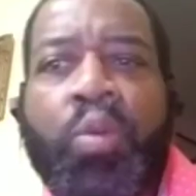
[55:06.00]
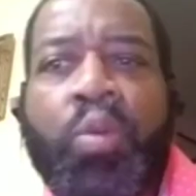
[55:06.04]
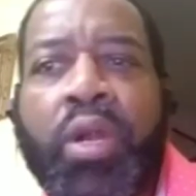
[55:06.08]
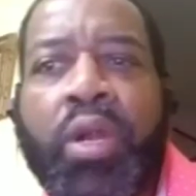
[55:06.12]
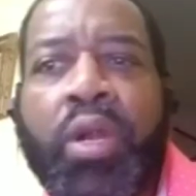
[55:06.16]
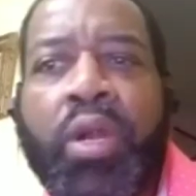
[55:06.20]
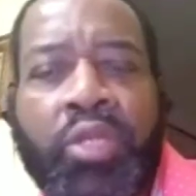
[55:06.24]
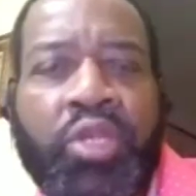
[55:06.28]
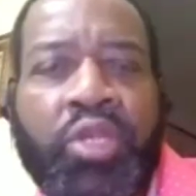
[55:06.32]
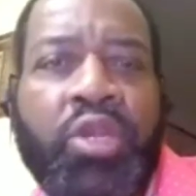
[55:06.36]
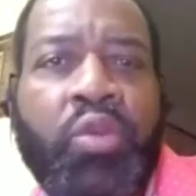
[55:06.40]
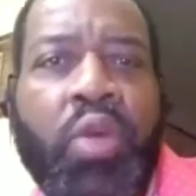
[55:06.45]
Do
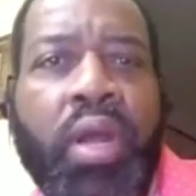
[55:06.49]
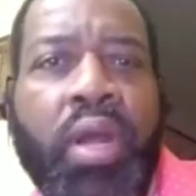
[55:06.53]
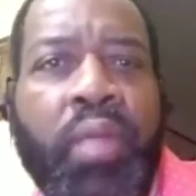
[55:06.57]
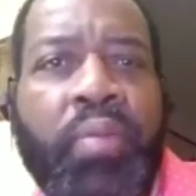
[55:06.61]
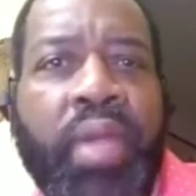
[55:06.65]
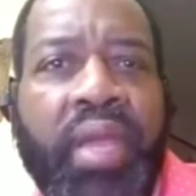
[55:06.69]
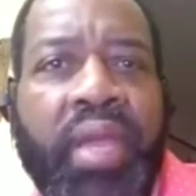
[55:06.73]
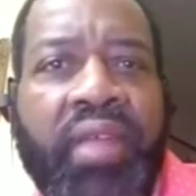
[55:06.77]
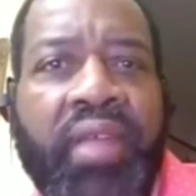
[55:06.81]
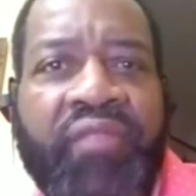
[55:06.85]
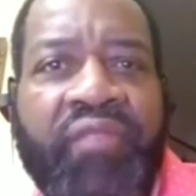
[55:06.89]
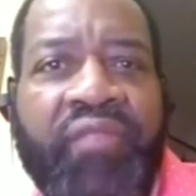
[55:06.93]
you want to be an
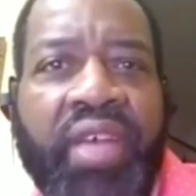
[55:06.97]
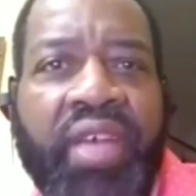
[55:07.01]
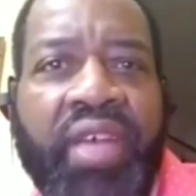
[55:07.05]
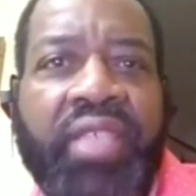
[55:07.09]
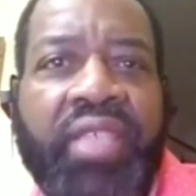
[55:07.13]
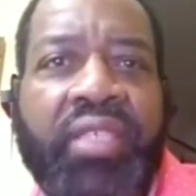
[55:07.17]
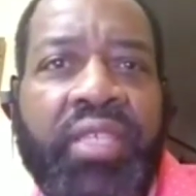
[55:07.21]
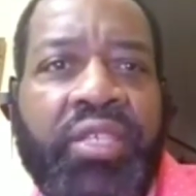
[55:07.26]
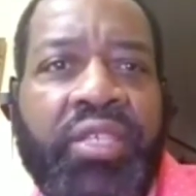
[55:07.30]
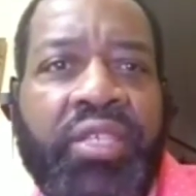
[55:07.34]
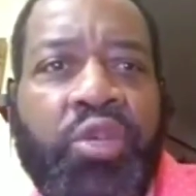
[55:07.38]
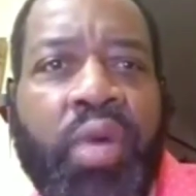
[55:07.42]
investor?
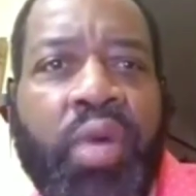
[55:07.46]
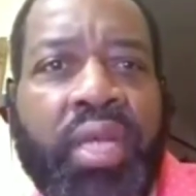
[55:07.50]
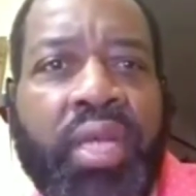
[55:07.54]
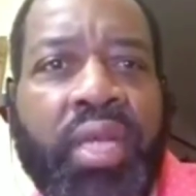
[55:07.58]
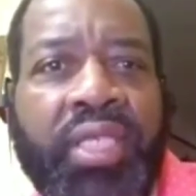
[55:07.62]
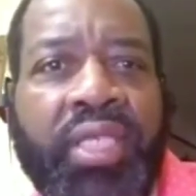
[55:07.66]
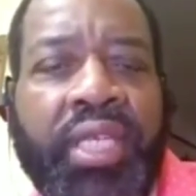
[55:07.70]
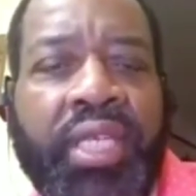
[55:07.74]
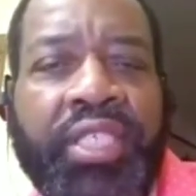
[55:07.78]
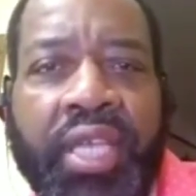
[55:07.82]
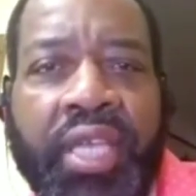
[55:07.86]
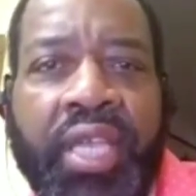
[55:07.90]
Do you want to
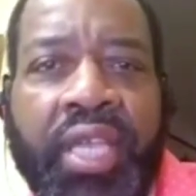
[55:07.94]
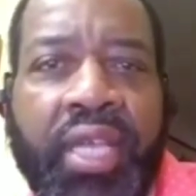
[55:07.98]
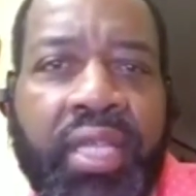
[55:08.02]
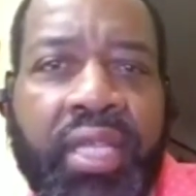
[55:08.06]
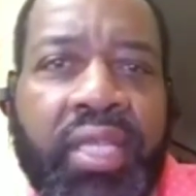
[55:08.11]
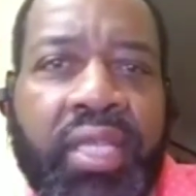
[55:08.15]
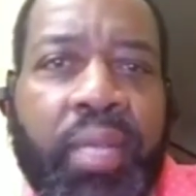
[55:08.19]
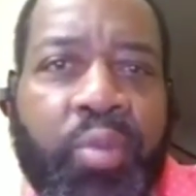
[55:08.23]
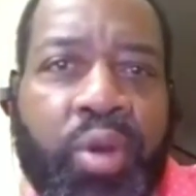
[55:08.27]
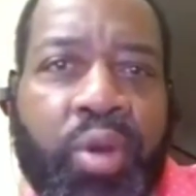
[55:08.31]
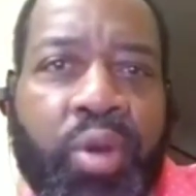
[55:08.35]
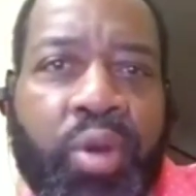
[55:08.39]
set your
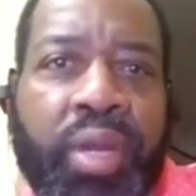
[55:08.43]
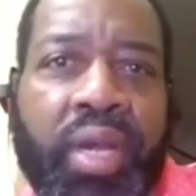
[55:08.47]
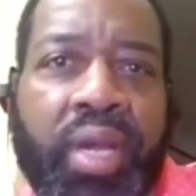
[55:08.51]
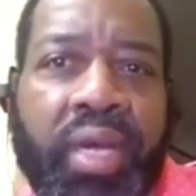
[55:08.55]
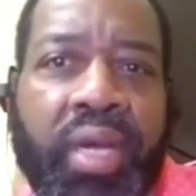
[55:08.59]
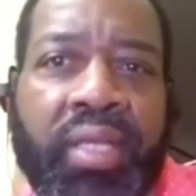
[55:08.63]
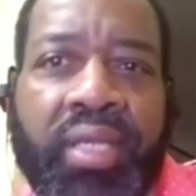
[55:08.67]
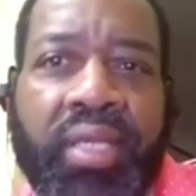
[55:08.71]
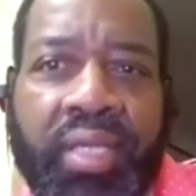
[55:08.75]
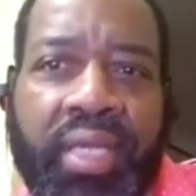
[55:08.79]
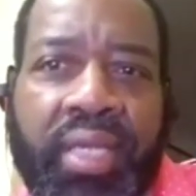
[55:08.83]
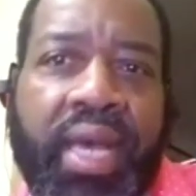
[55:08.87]
kids up on the
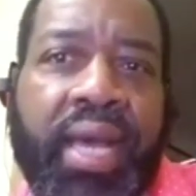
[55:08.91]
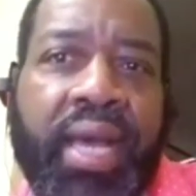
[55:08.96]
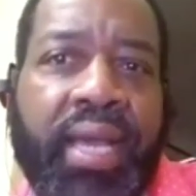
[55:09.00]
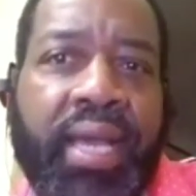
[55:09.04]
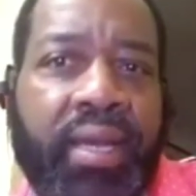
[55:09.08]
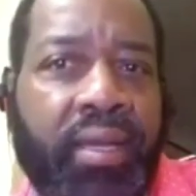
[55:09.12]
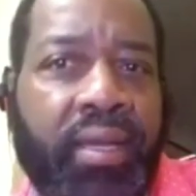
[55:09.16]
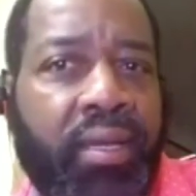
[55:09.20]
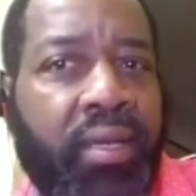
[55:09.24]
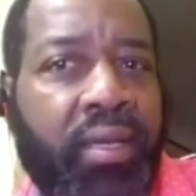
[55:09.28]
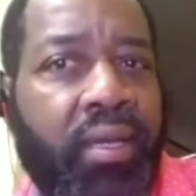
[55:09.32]
other side